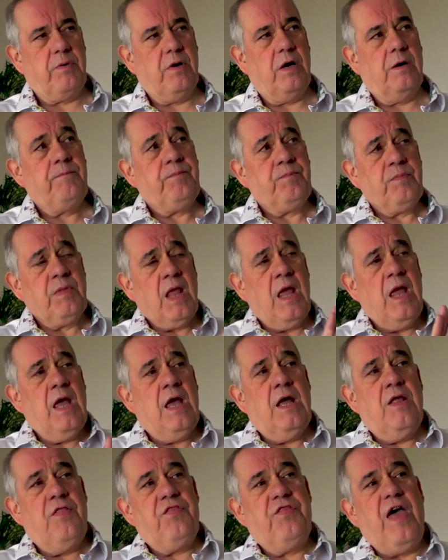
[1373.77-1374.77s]
But
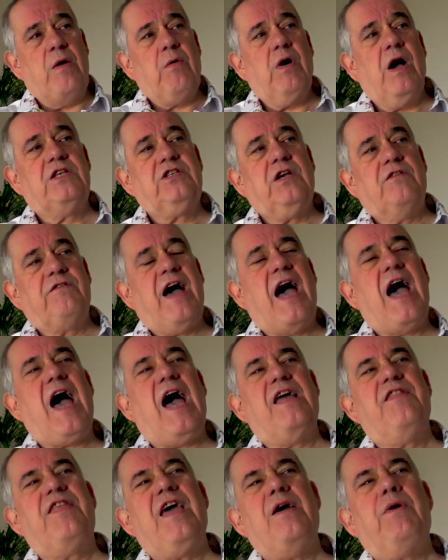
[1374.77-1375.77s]
they were sort
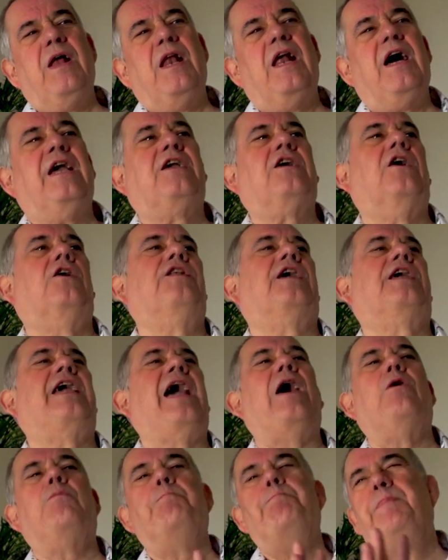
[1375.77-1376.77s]
of they were like on the
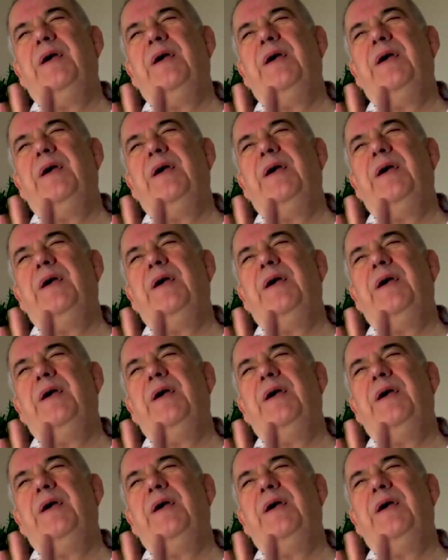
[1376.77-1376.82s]
Count